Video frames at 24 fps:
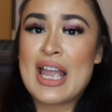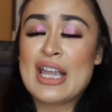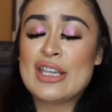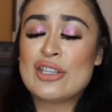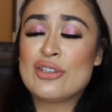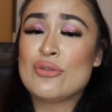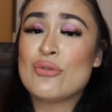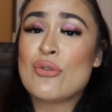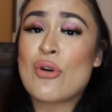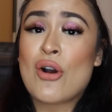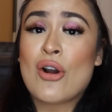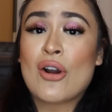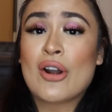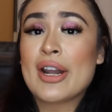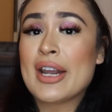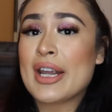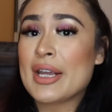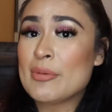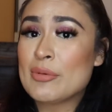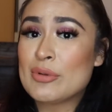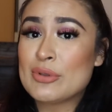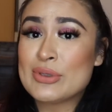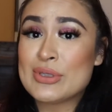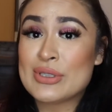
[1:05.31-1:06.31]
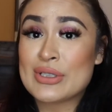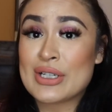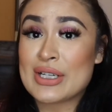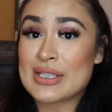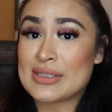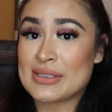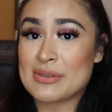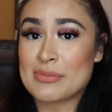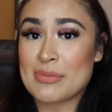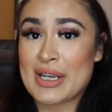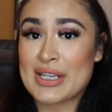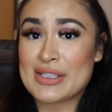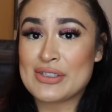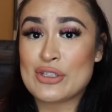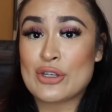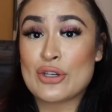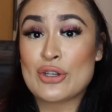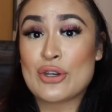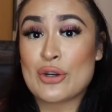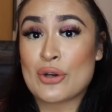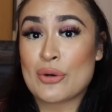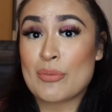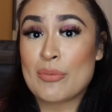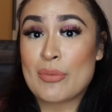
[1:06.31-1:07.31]
You are able to customize
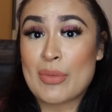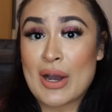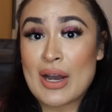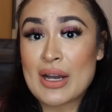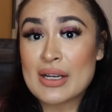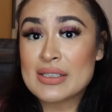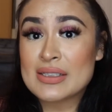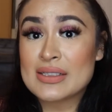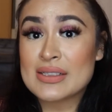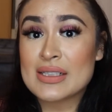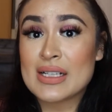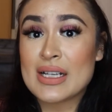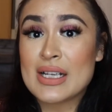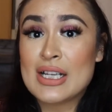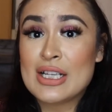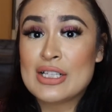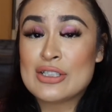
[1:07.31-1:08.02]
your box,